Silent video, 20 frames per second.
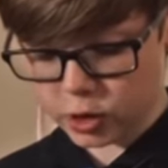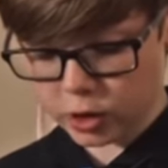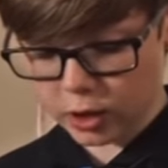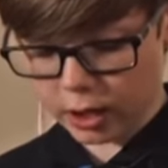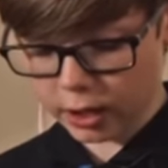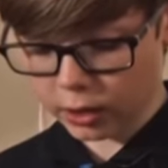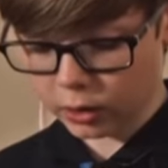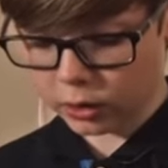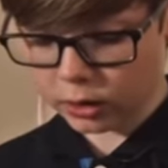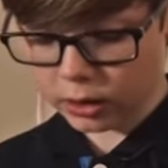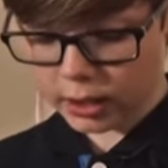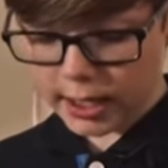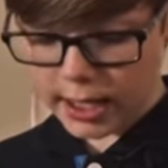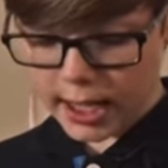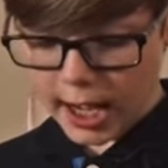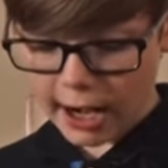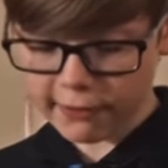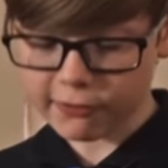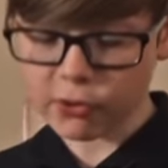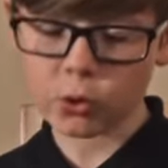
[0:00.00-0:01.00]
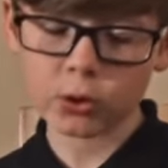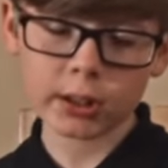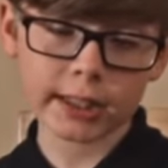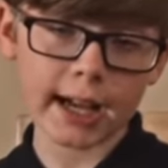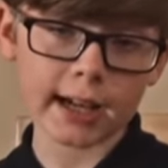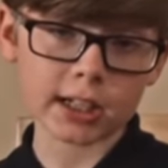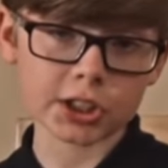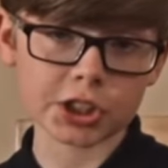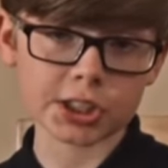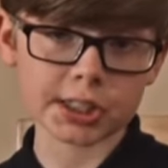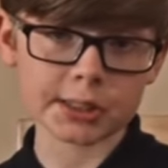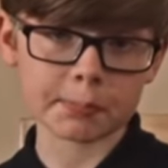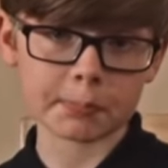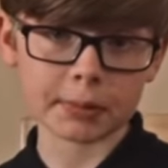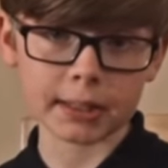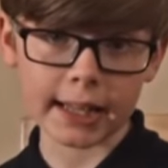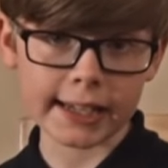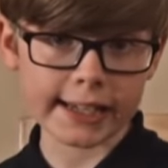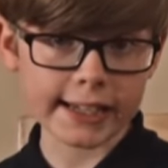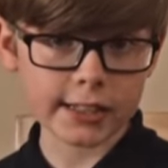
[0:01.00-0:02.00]
Trial. I've only actually
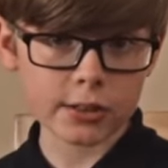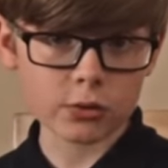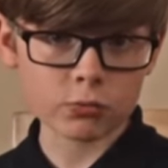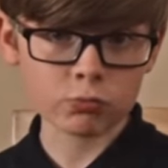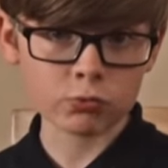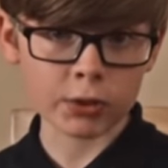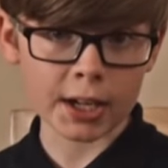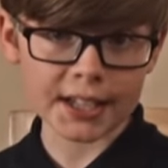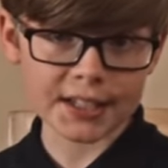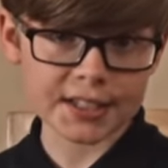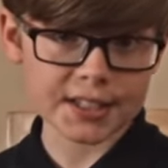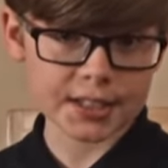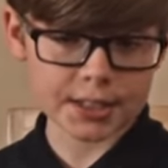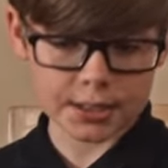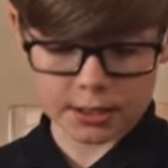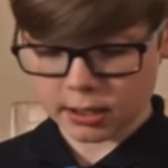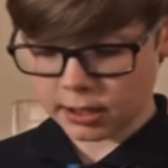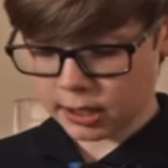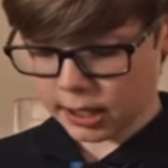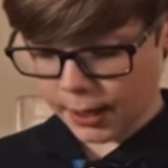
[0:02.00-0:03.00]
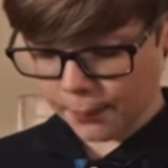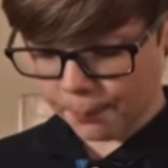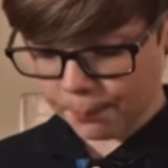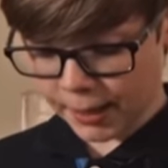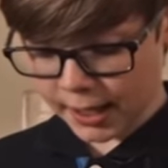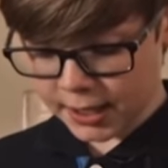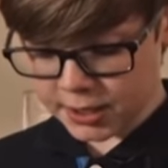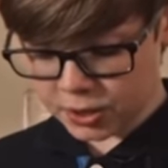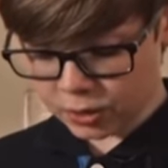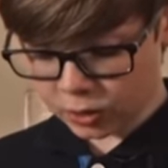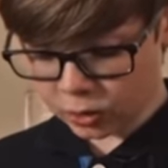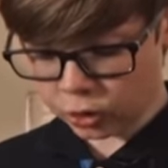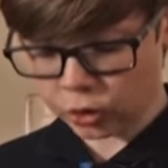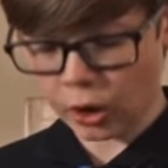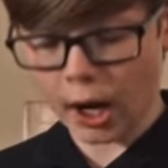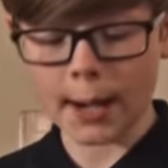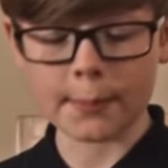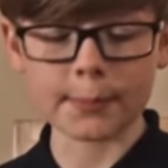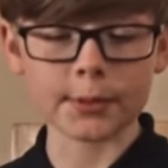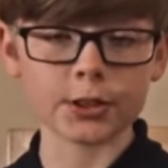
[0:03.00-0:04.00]
played Race and Battle,
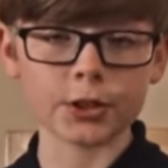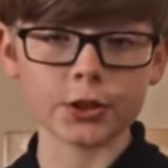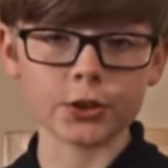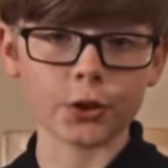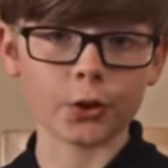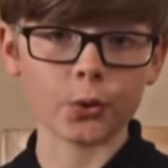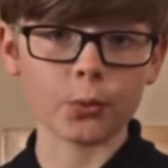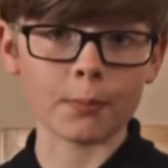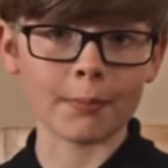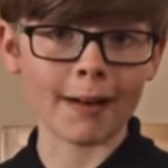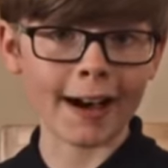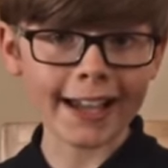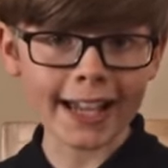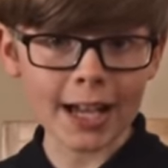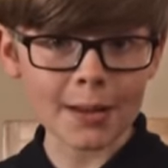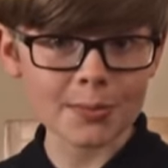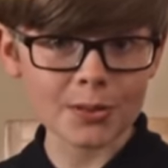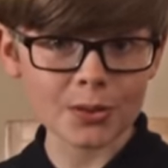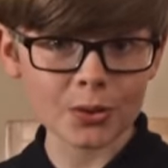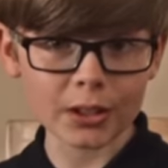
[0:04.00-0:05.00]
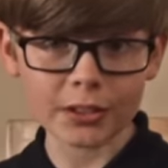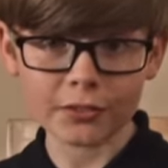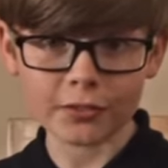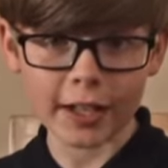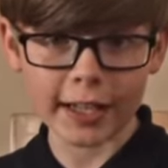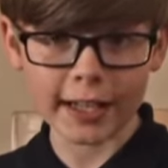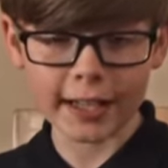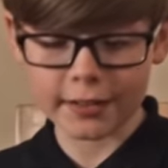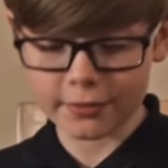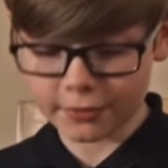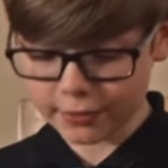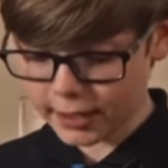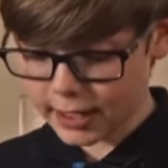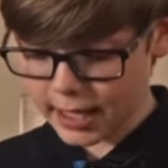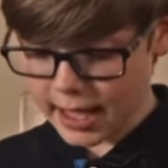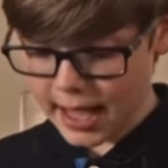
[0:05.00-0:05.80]
so I'm going to do my absolutely fave,